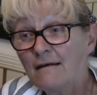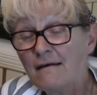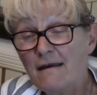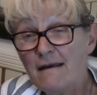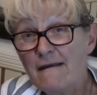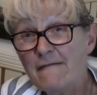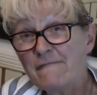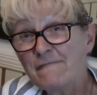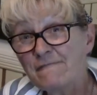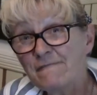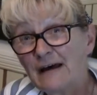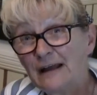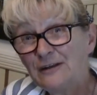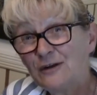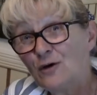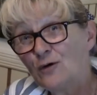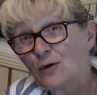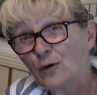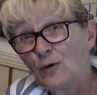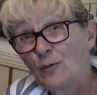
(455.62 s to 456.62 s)
If I
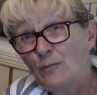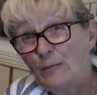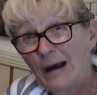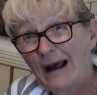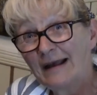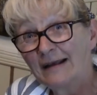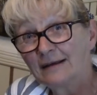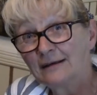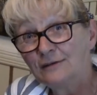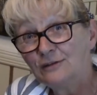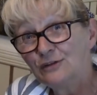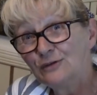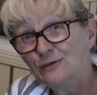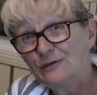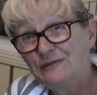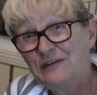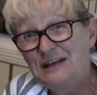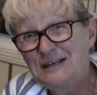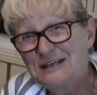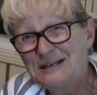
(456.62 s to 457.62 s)
don't come back and do a
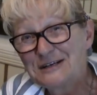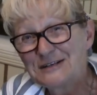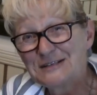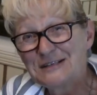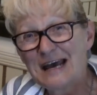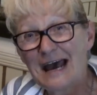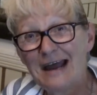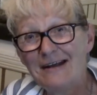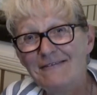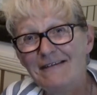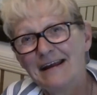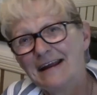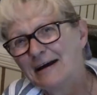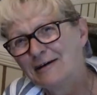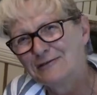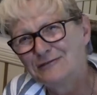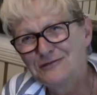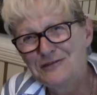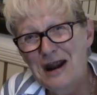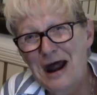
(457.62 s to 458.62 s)
video diary,
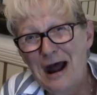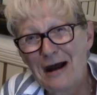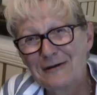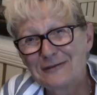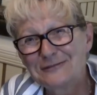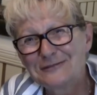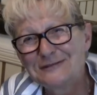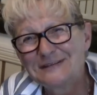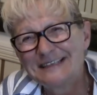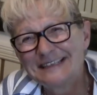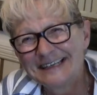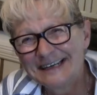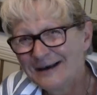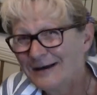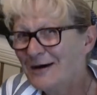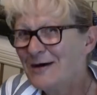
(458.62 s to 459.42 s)
I've found,